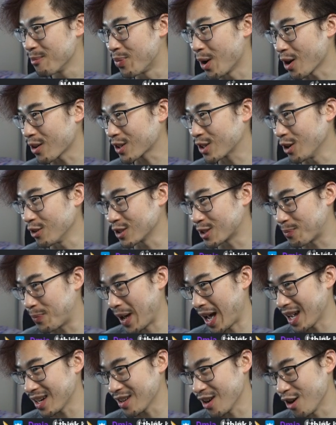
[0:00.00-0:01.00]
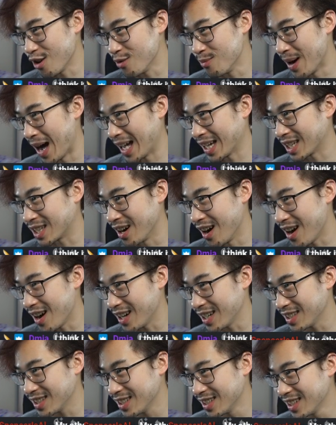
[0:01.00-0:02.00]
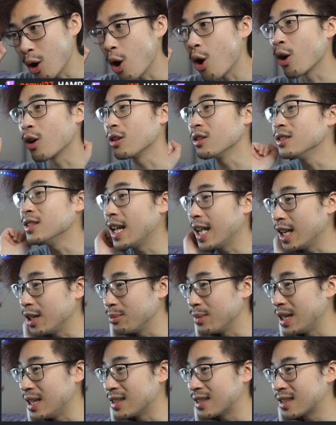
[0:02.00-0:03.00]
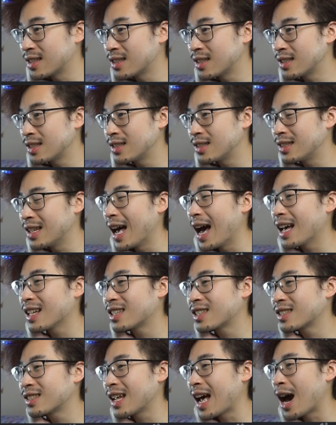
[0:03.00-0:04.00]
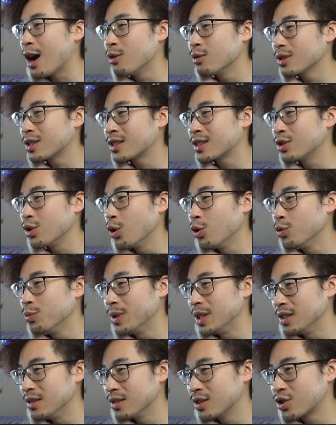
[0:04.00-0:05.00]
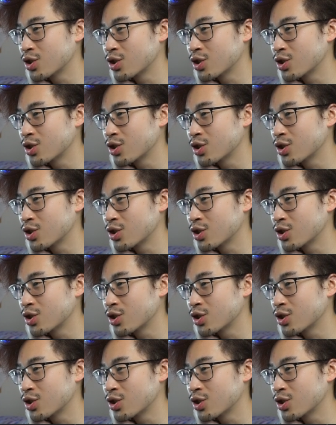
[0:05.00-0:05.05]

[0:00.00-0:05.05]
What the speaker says: Barcode's pet. Oh my god. Her name is Sobi.